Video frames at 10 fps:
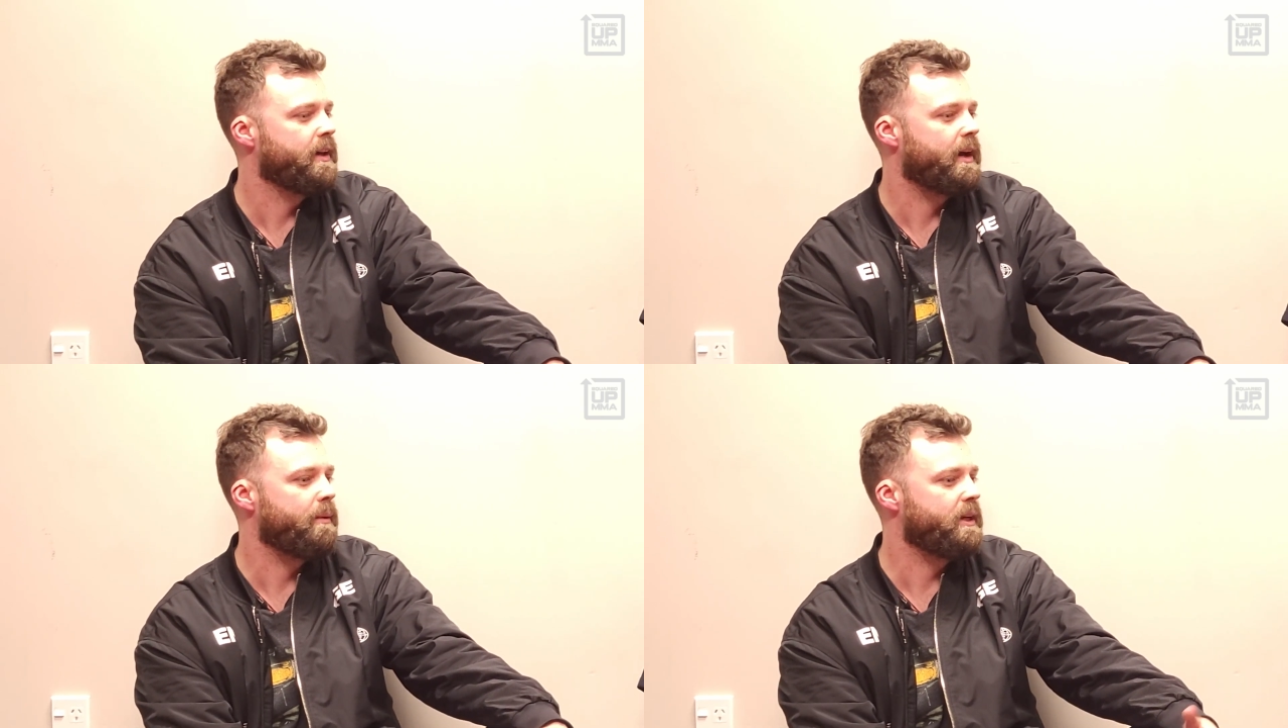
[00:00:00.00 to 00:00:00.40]

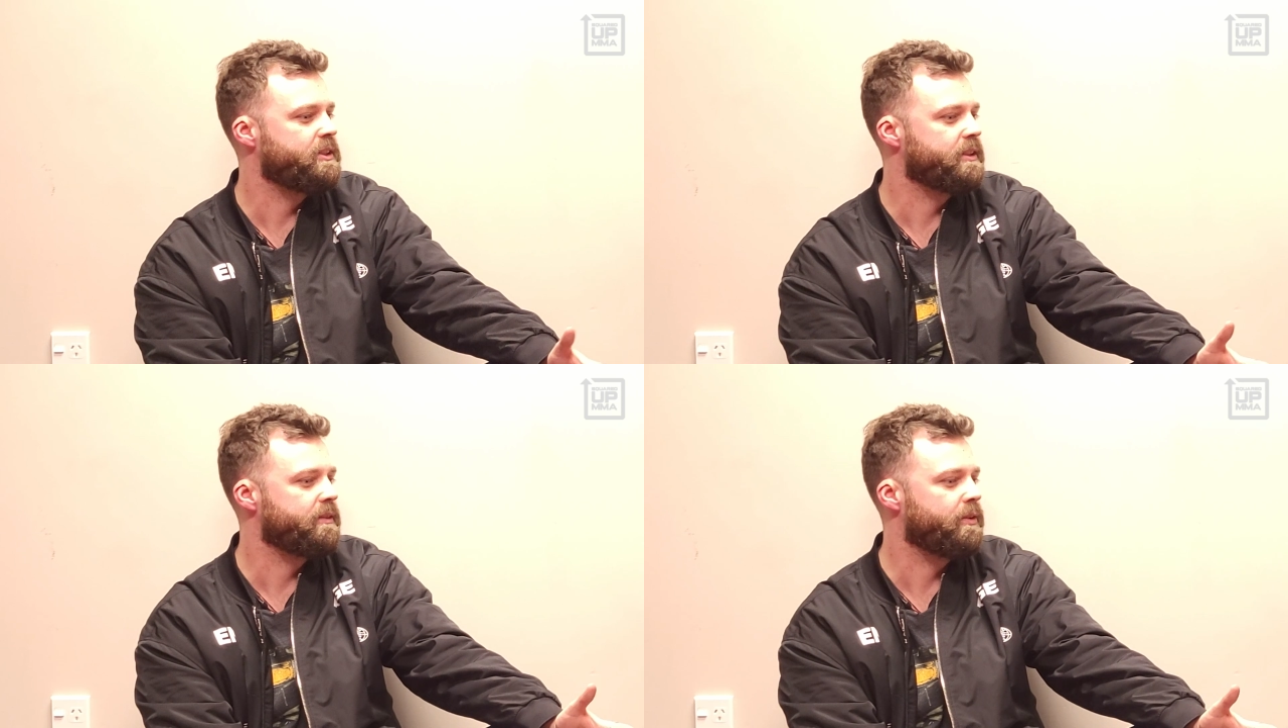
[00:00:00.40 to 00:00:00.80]
I
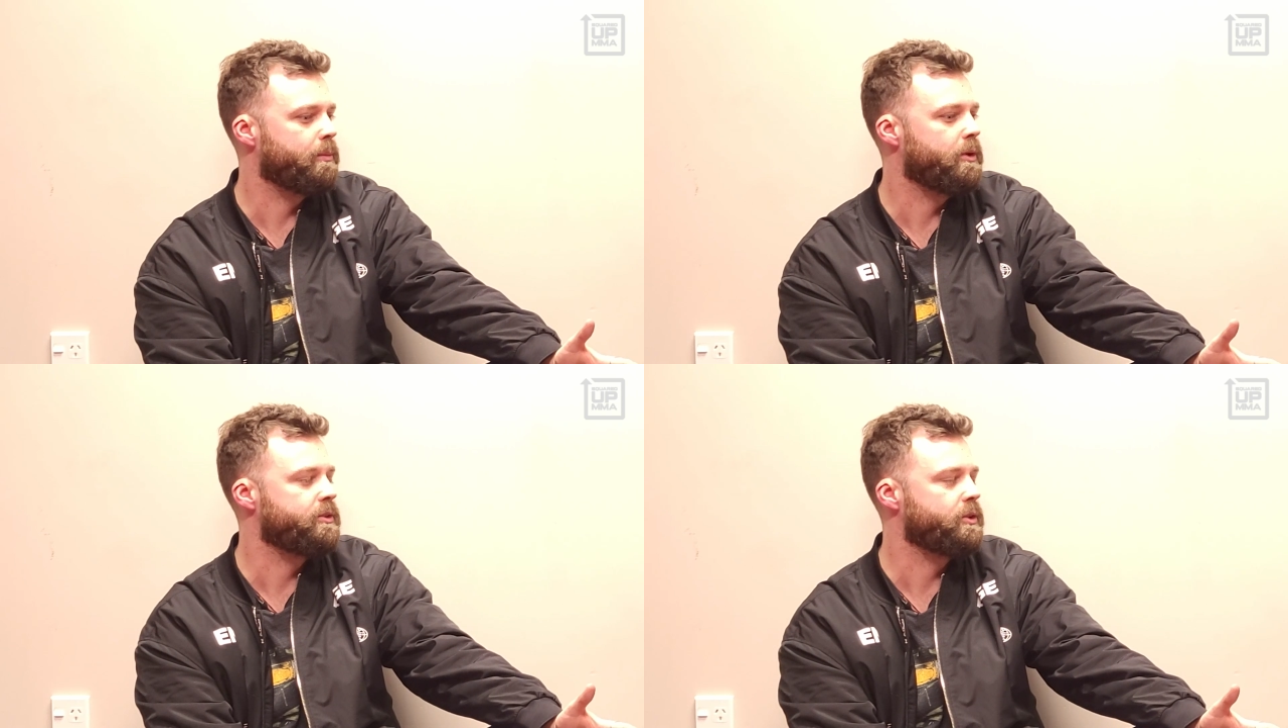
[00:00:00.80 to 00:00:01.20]
imagine for
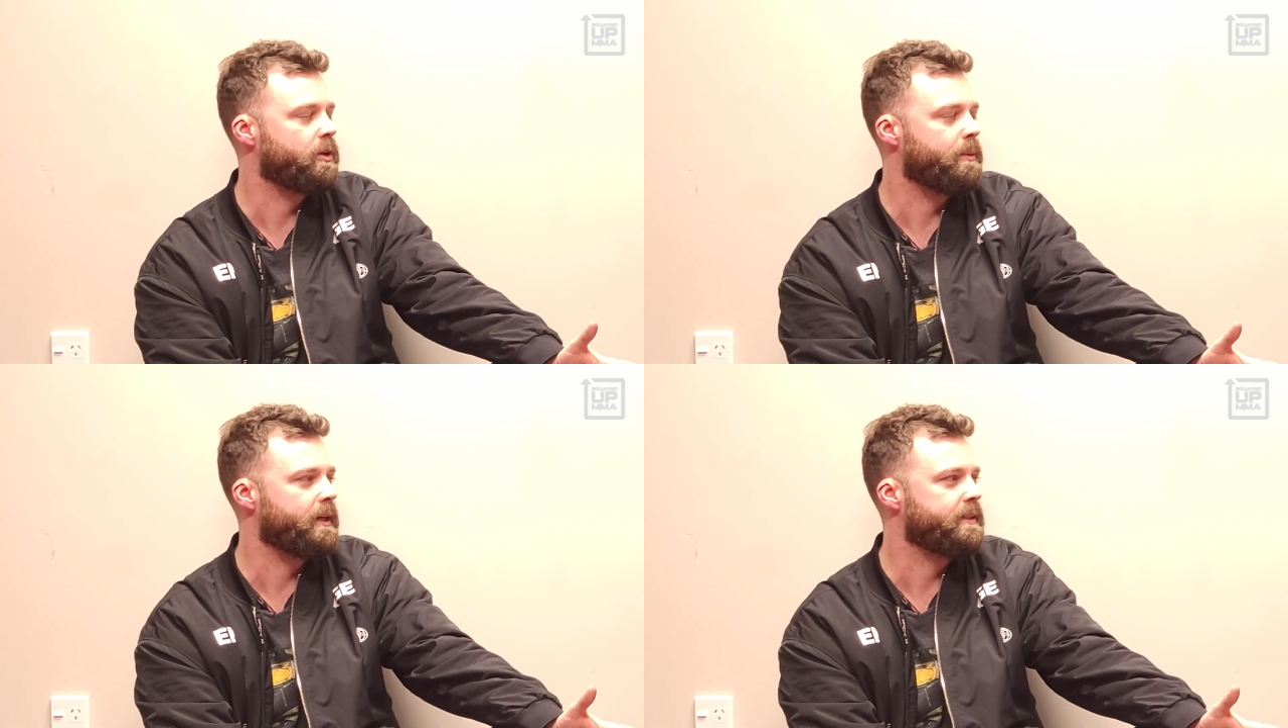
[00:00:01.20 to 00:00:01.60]
the person
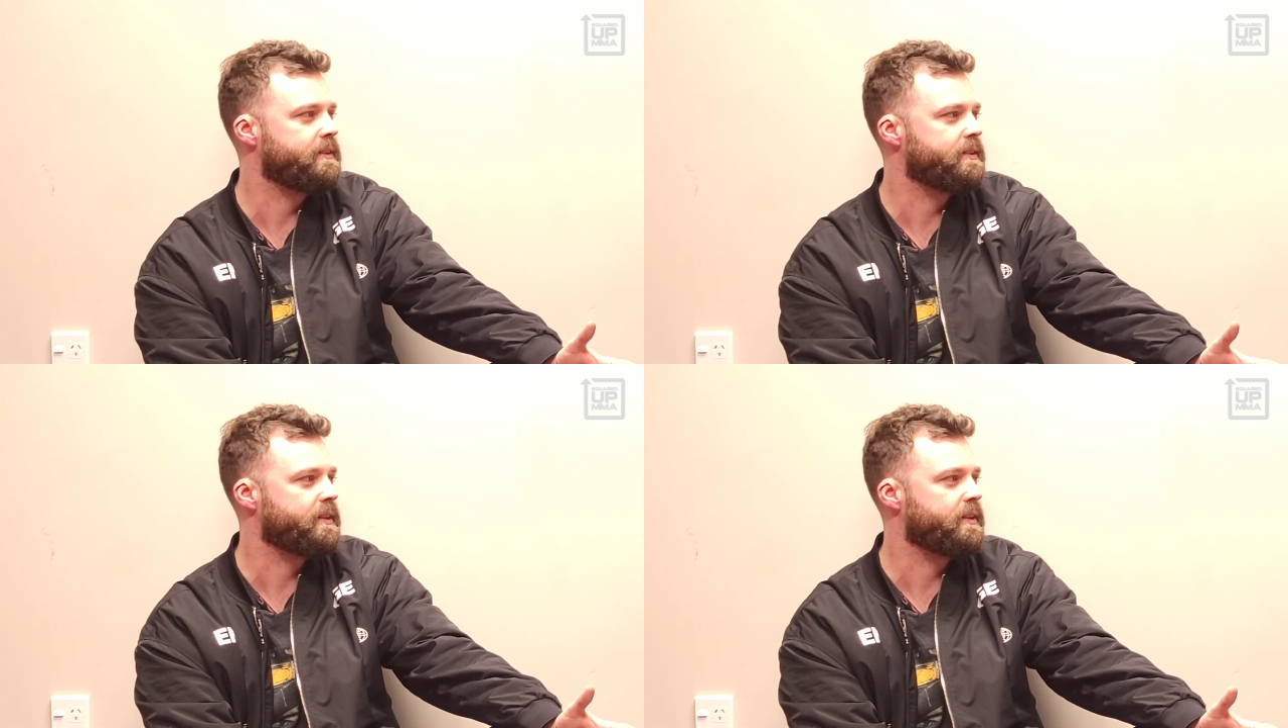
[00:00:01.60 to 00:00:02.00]
you're up
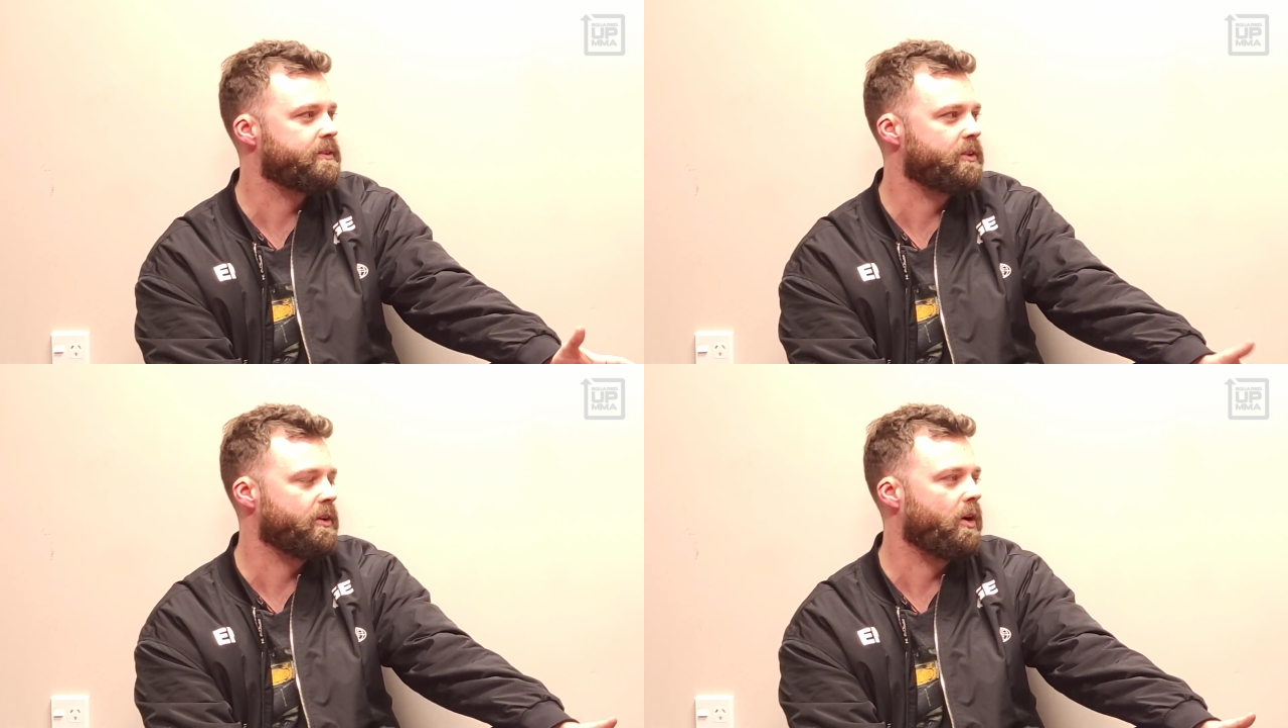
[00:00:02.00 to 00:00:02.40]
against,
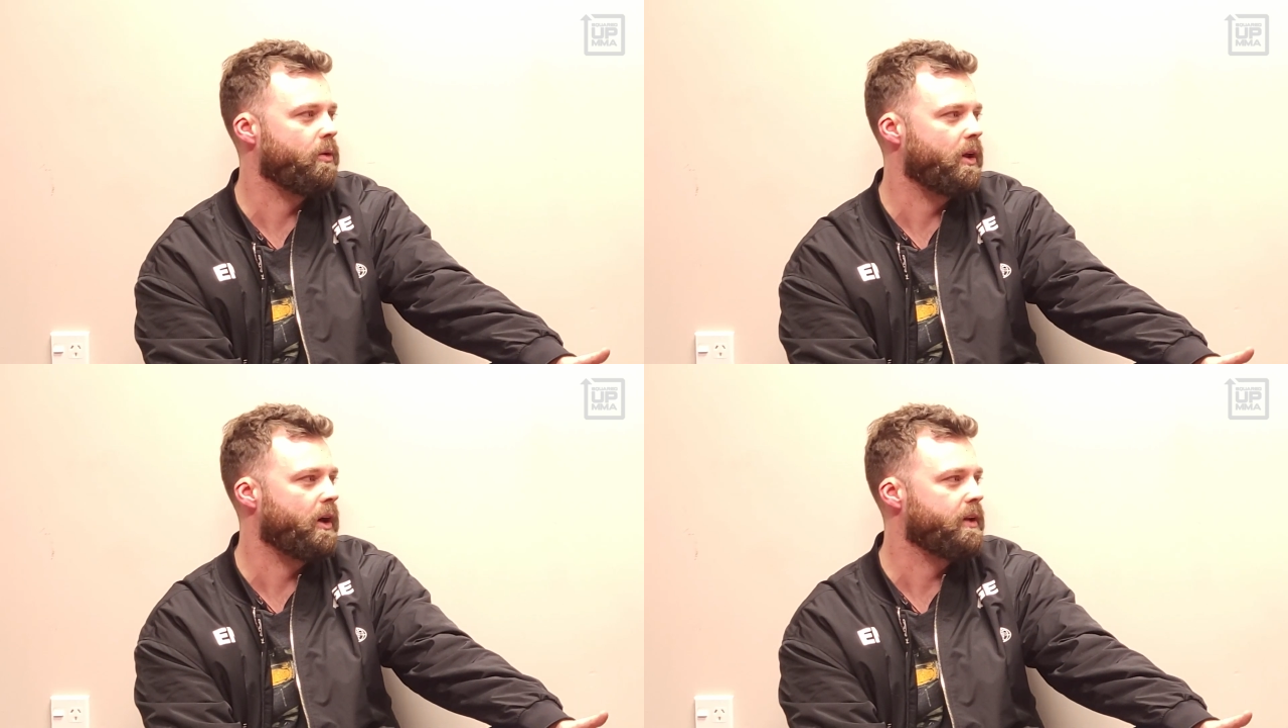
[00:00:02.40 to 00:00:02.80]
there's not a
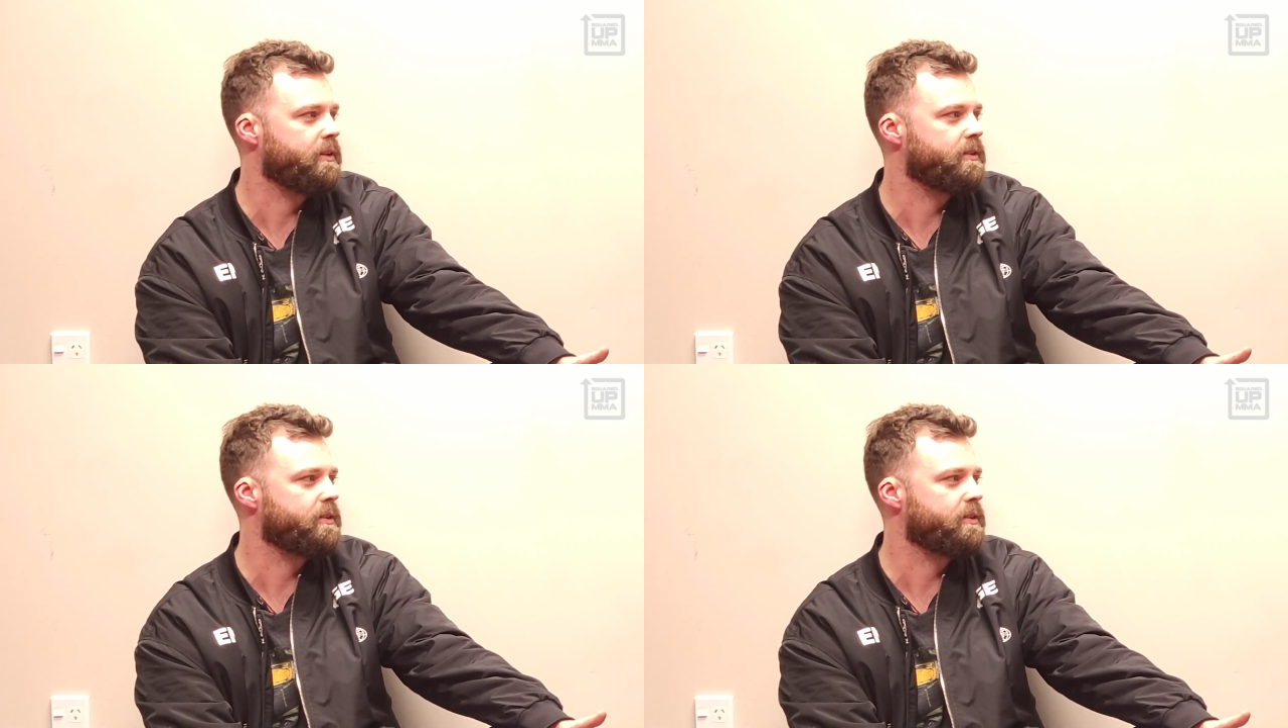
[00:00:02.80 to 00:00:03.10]
whole lot.